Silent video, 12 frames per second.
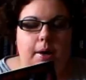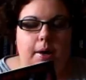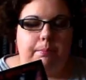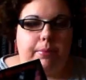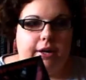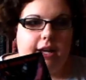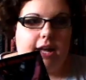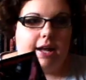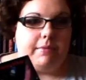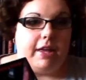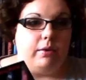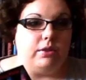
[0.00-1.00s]
but
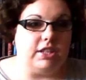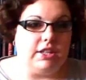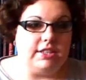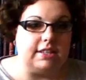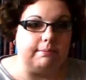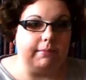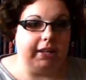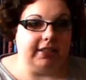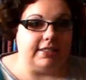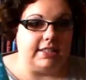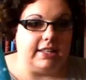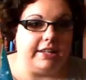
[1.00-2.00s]
they also sent me
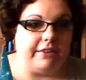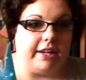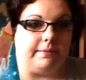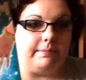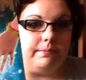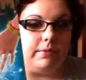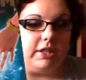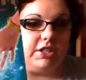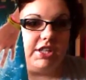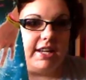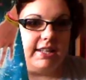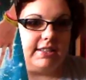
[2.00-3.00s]
Delirium, which
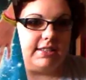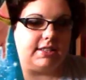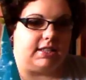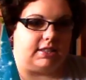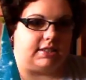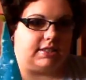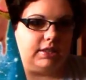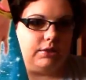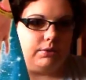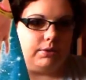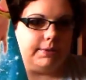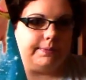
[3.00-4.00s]
is the
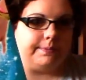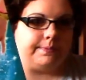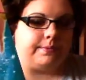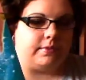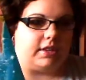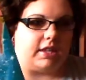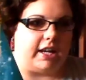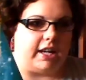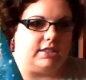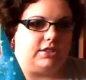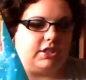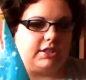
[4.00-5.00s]
sequel
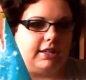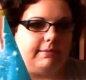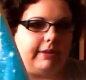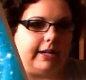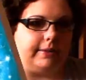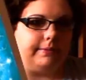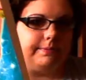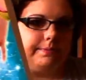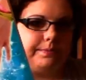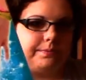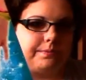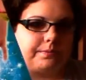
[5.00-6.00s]
that's just come out.
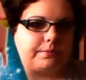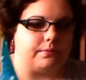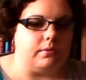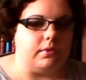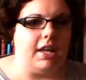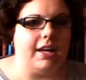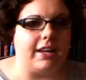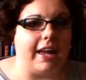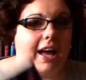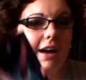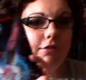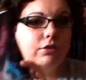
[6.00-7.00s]
And I
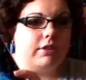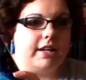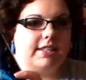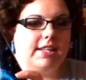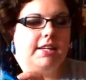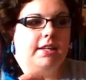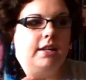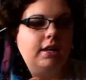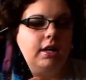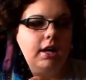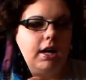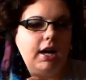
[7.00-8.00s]
have already
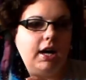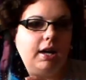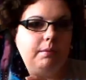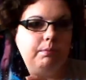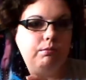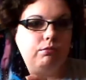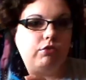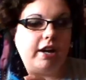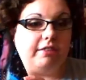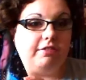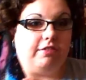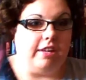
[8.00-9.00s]
read
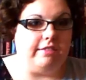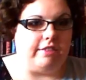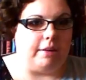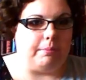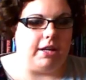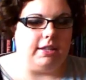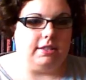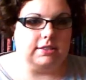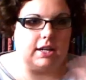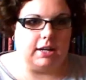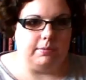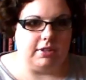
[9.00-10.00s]
Fever by the
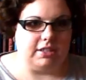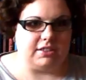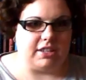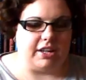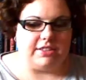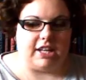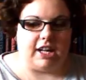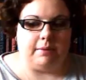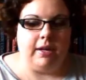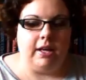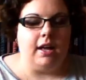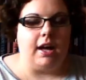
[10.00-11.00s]
time that this goes up,
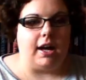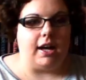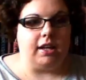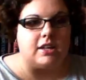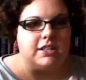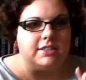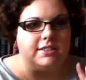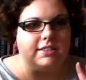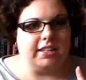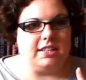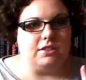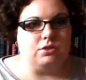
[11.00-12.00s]
and I
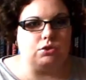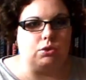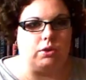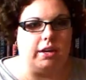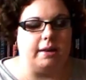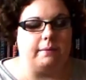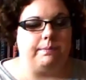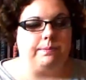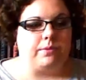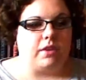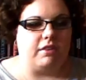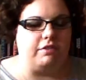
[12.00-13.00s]
did enjoy it.
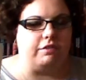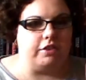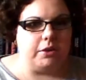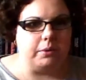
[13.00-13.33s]
A few